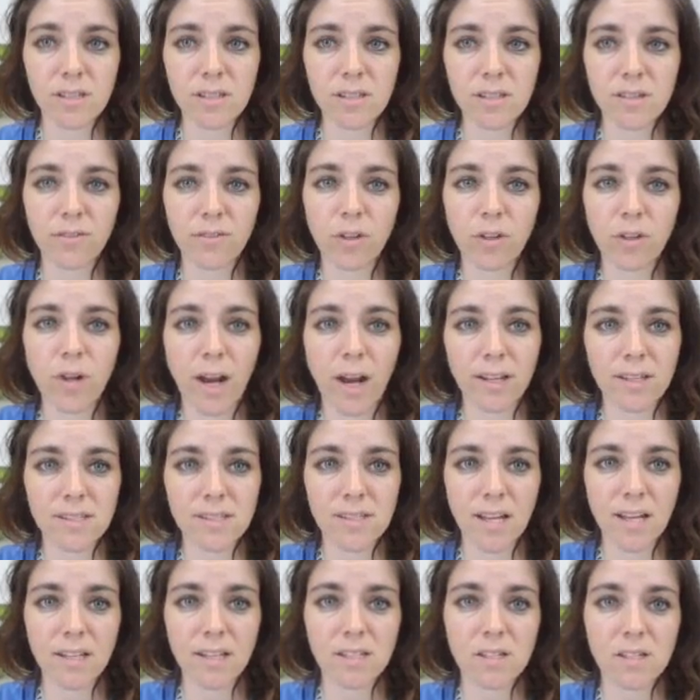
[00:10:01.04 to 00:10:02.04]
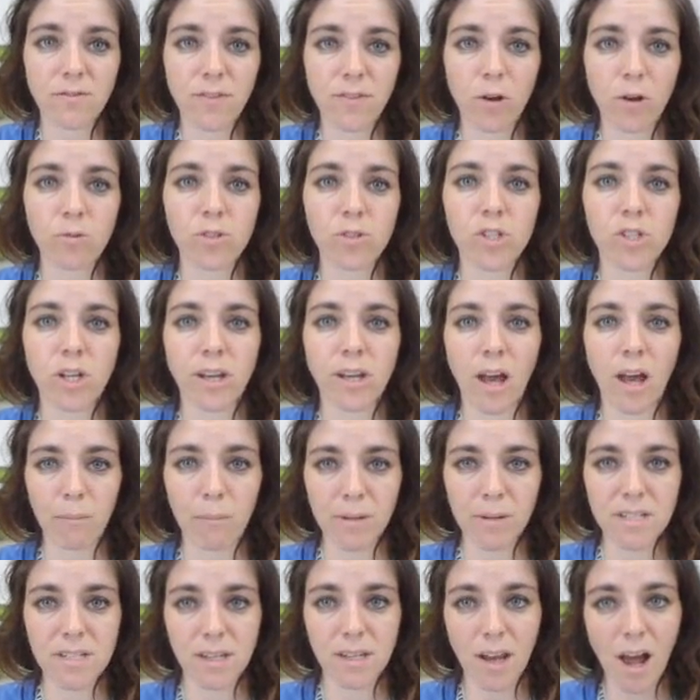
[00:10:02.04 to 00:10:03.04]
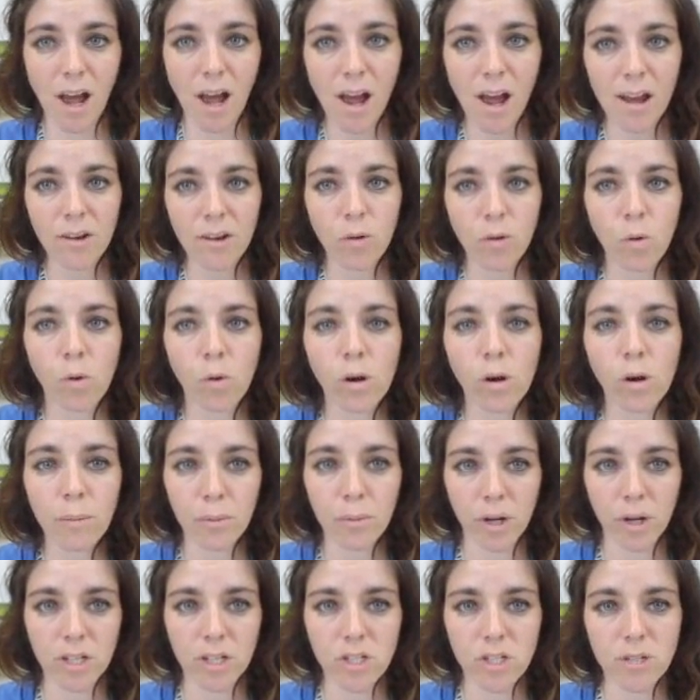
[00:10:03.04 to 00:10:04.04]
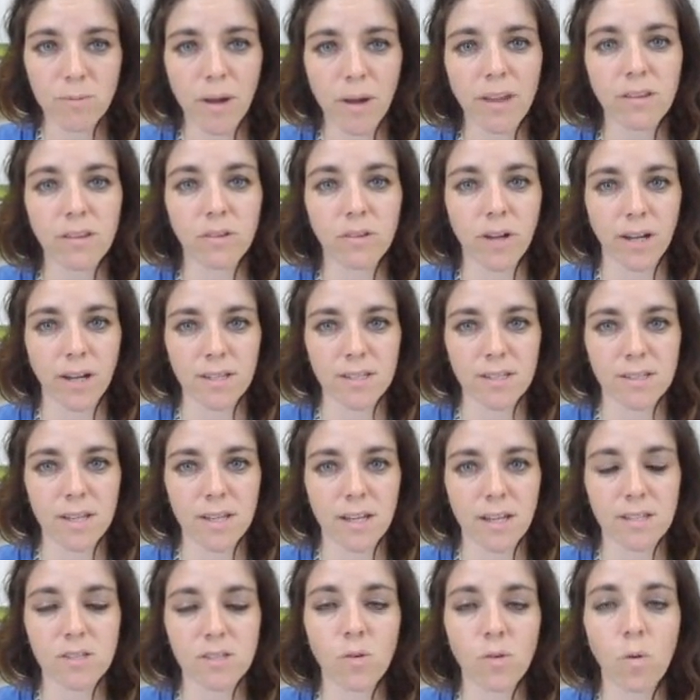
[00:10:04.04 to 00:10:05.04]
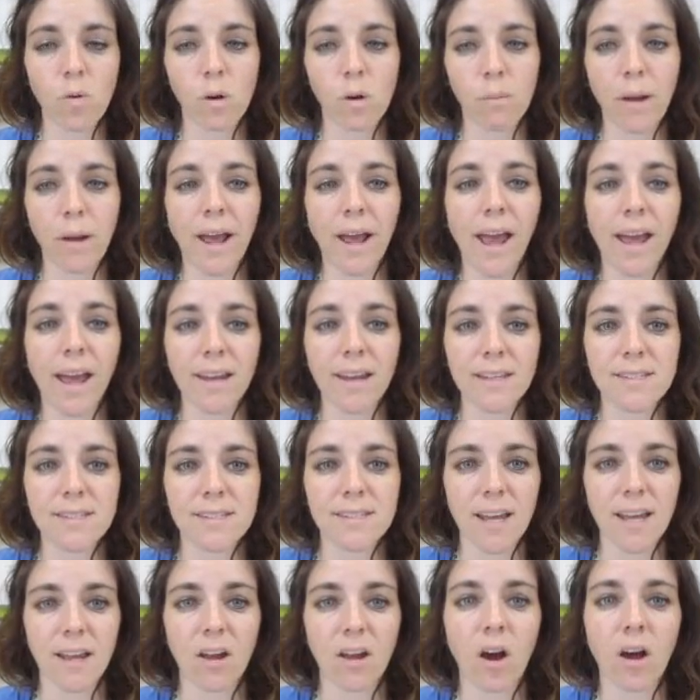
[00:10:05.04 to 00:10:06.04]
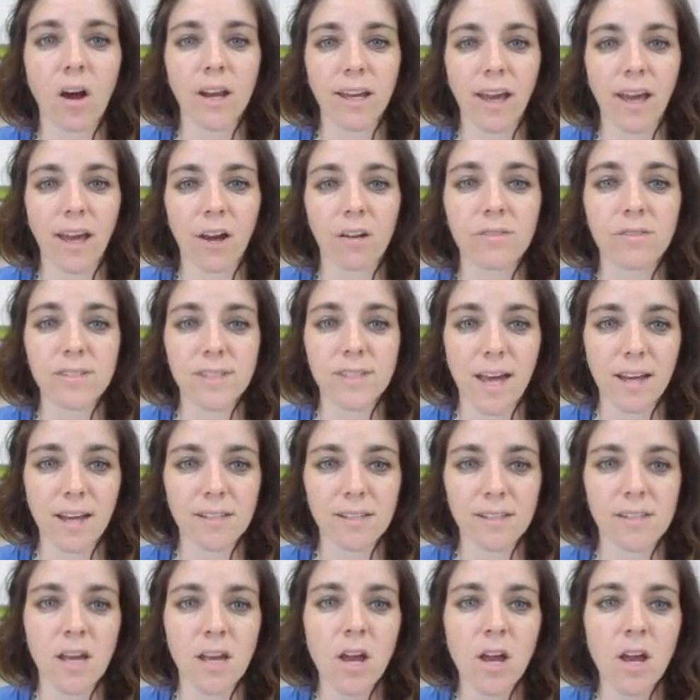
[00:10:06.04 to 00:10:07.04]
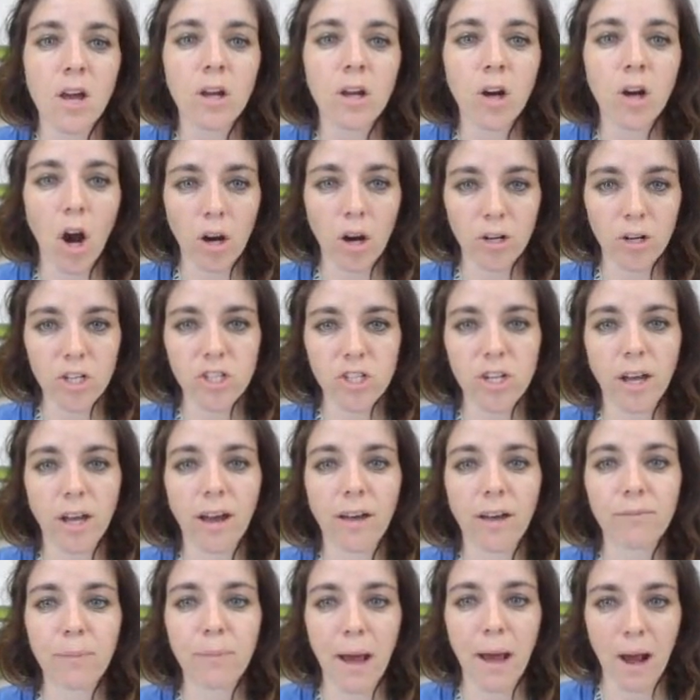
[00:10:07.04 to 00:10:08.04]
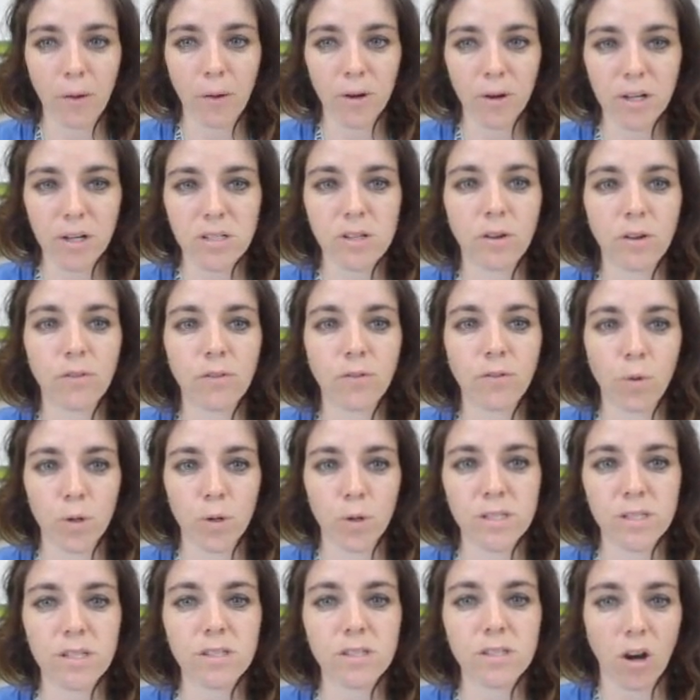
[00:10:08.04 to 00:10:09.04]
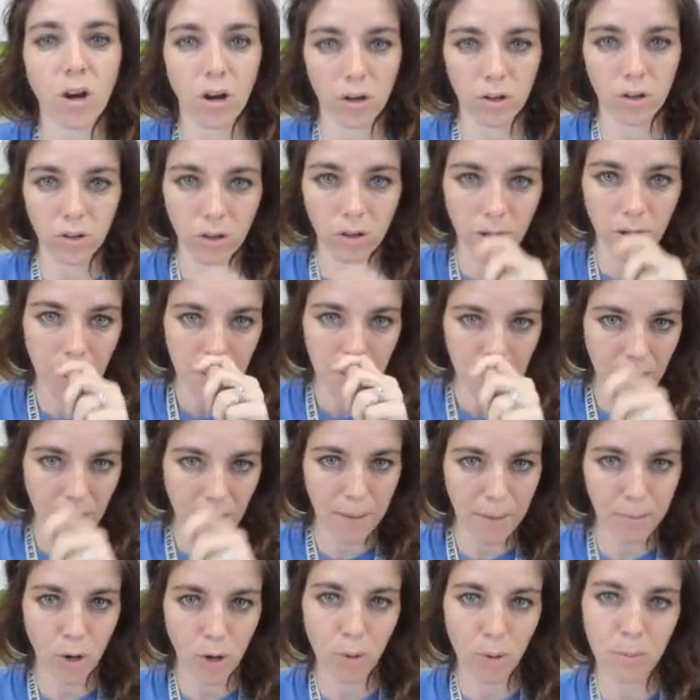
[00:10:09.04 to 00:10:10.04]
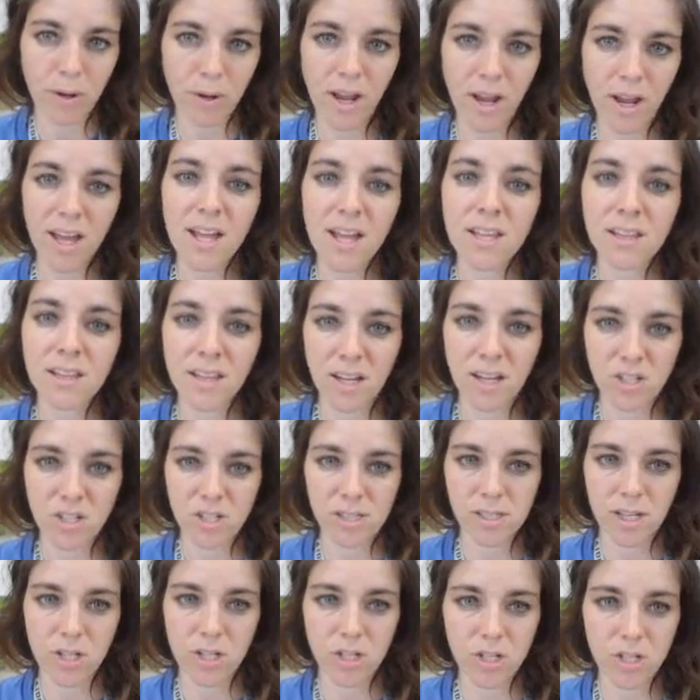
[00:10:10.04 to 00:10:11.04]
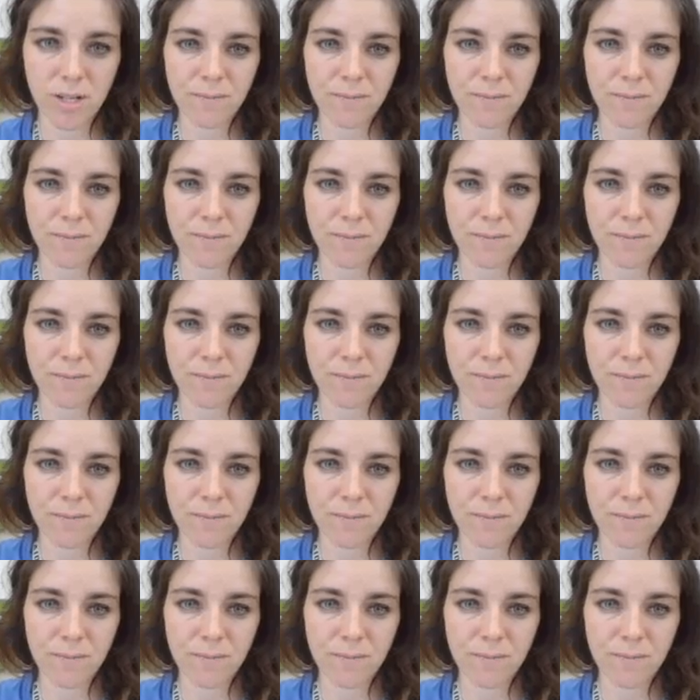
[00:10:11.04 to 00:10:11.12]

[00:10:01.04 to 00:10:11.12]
of the United States to vote shall not be denied or abridged by the United States or by any state on account of sex. Congress shall have power to enforce this article by appropriate legislation.